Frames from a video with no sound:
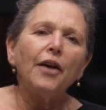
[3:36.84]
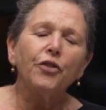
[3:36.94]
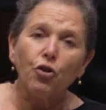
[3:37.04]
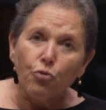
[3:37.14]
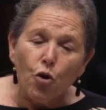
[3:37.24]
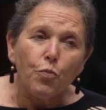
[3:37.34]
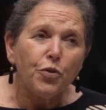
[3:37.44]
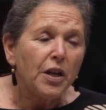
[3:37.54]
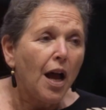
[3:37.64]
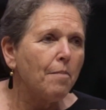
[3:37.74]
And the
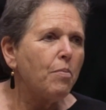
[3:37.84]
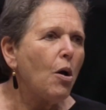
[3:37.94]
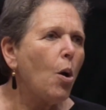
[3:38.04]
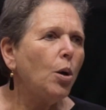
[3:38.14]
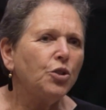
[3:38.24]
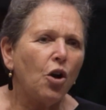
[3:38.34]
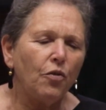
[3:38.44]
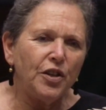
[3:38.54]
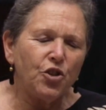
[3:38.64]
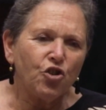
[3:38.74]
group that I'm part
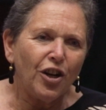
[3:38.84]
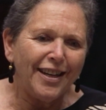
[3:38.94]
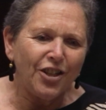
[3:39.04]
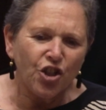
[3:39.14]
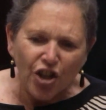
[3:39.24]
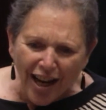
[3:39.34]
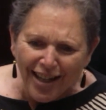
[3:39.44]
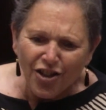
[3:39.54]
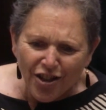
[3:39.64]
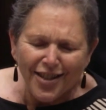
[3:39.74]
of is trying to
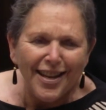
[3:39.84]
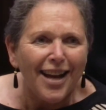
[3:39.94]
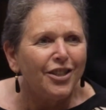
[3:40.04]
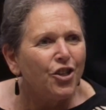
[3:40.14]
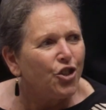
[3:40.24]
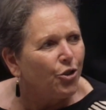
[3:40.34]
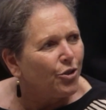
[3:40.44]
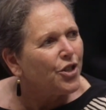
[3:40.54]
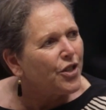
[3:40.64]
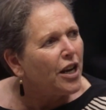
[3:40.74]
change this
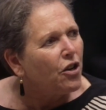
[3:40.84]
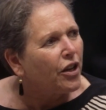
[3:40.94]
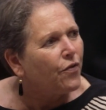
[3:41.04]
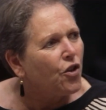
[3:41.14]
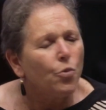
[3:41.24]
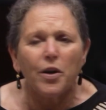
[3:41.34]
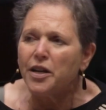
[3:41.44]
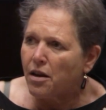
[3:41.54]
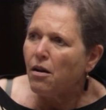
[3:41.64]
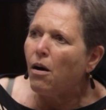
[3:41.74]
attitude and say, look, if you were
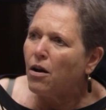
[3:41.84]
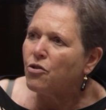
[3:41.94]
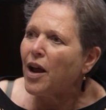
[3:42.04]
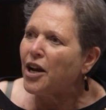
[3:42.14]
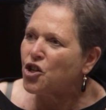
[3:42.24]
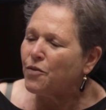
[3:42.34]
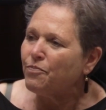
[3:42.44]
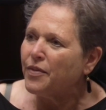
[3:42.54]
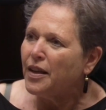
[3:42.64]
in a car crash